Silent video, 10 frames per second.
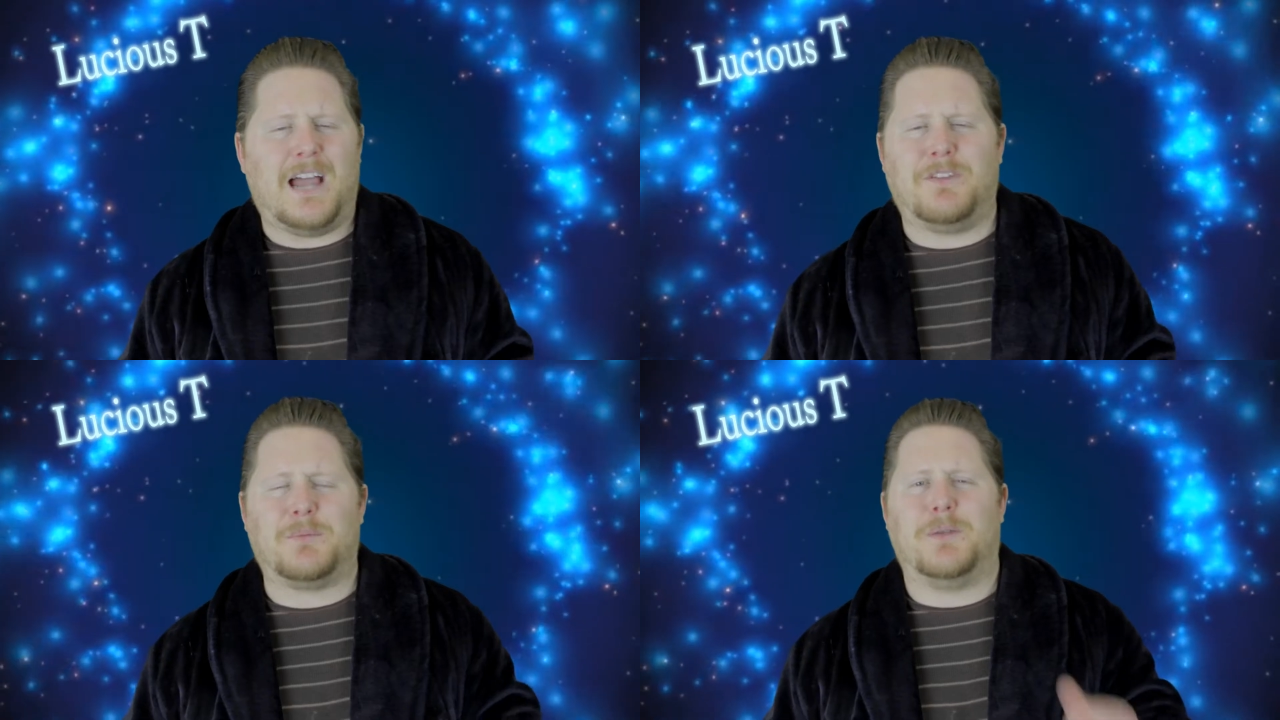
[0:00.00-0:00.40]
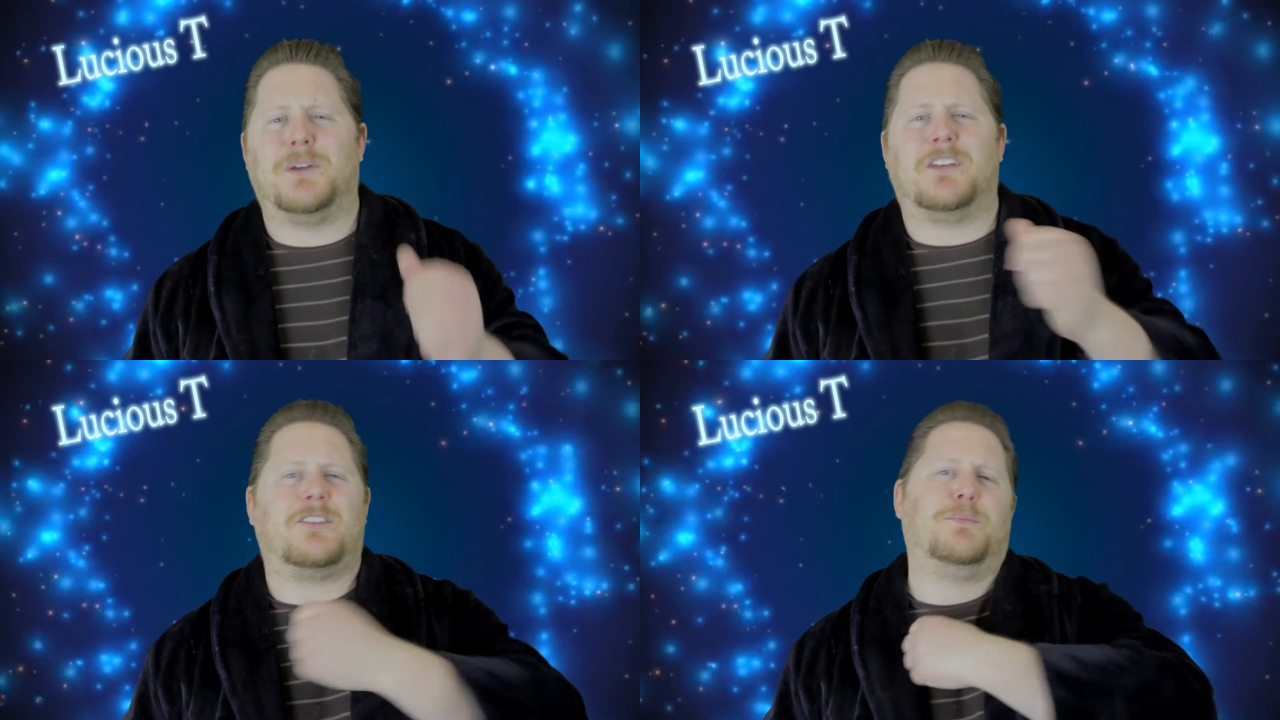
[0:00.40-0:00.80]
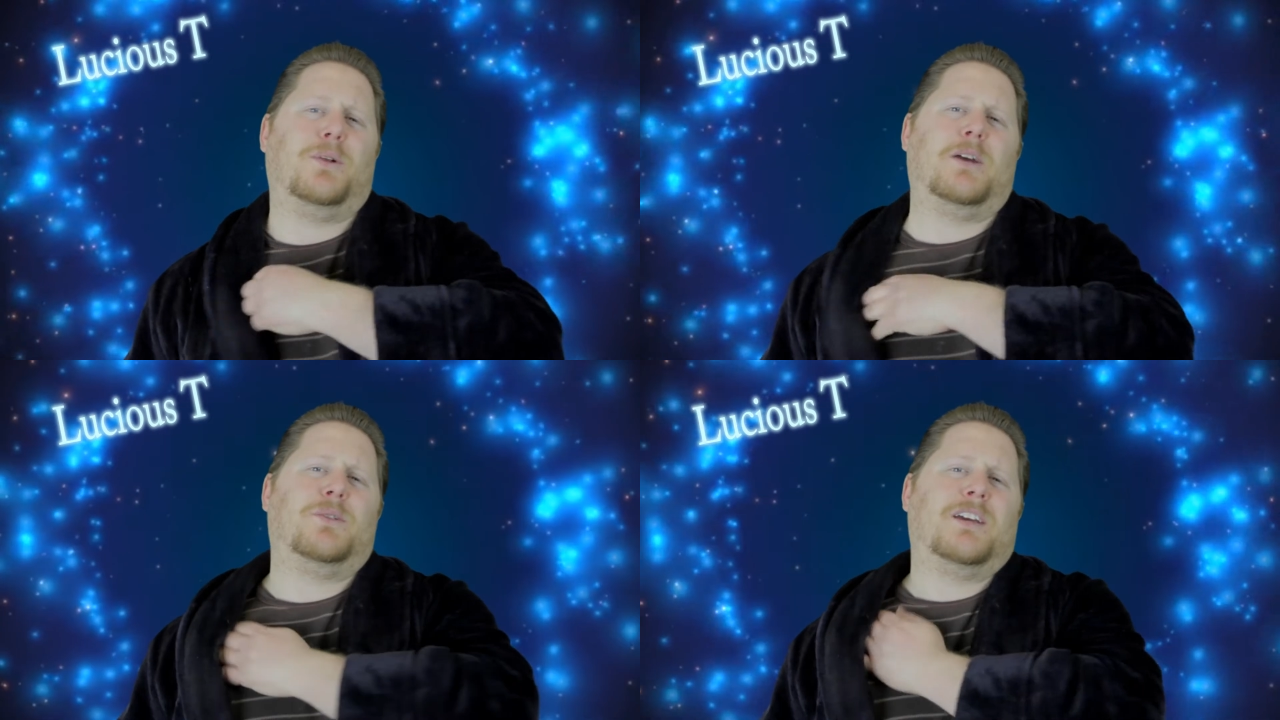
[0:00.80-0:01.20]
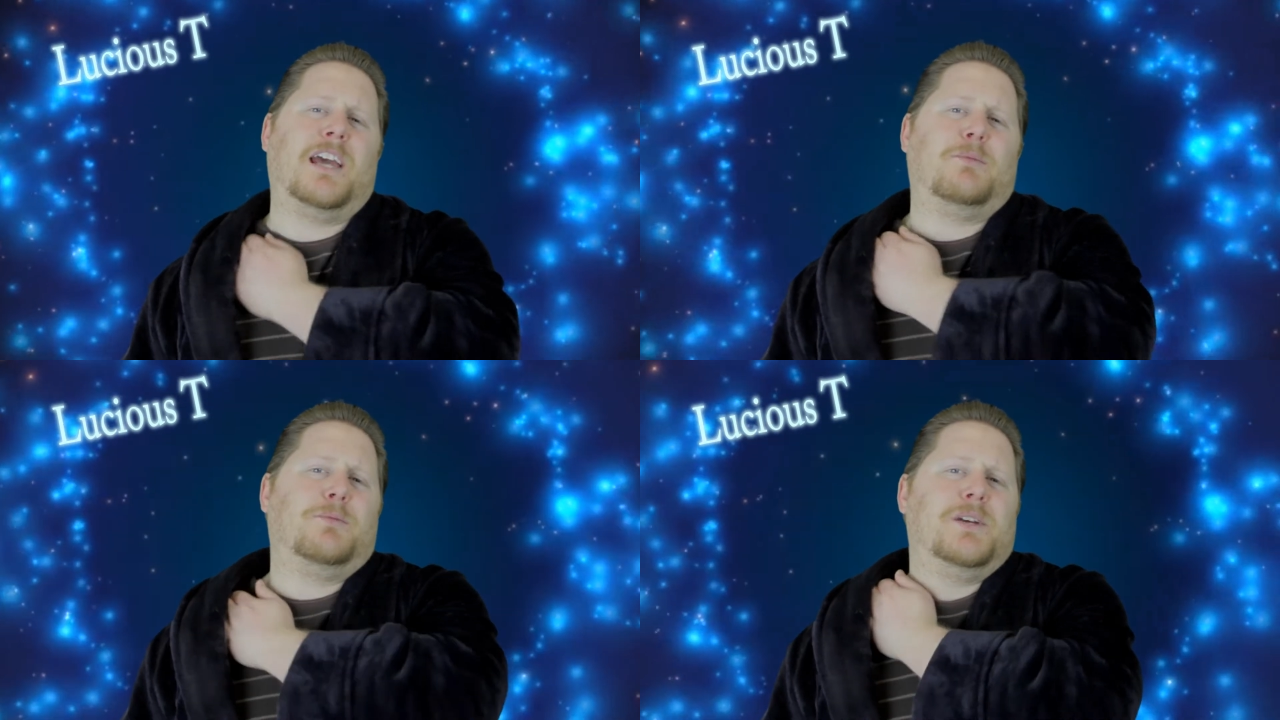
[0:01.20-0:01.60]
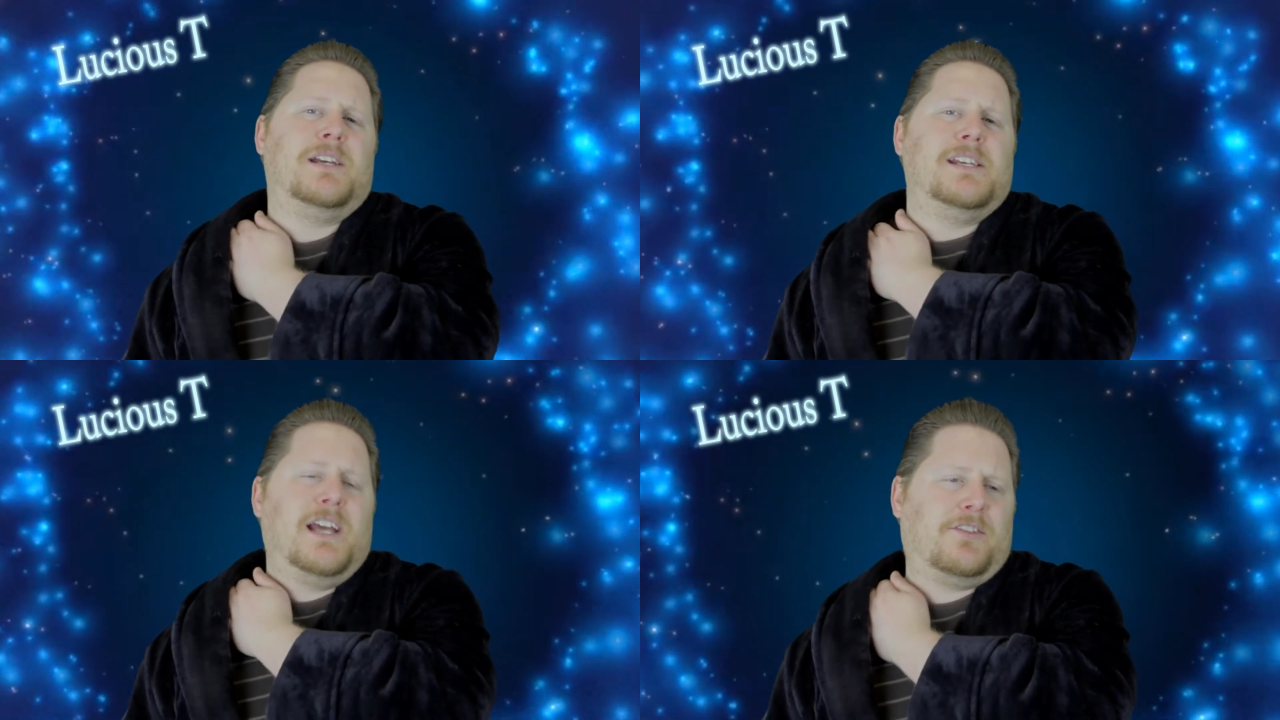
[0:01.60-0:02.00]
I think my biggest complaint with the game would
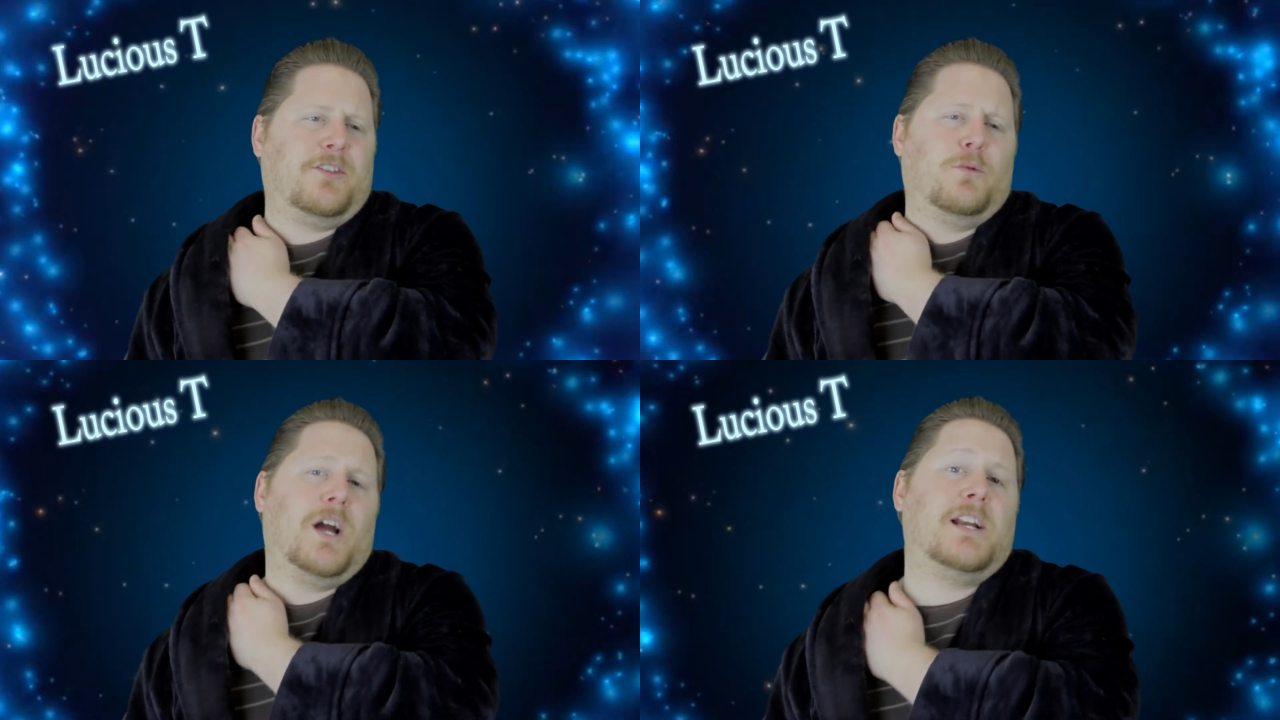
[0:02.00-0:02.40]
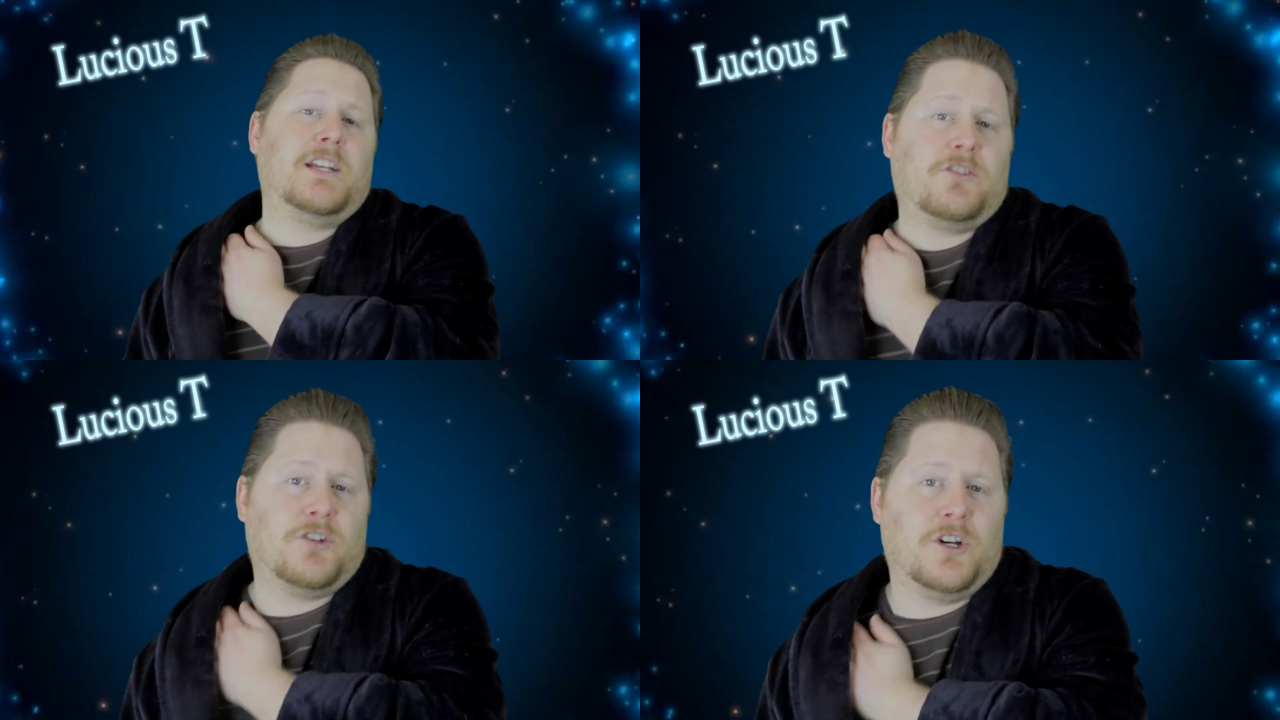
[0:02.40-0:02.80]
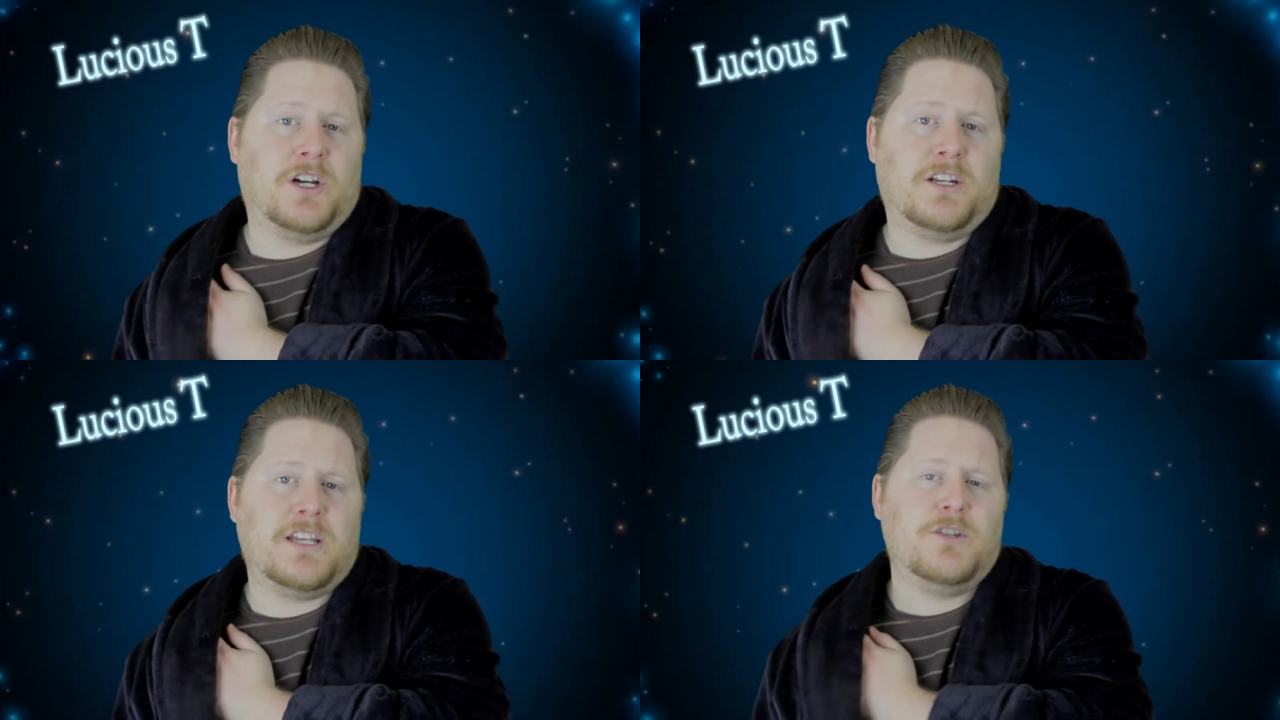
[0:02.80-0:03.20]
be, yes, the writing is good.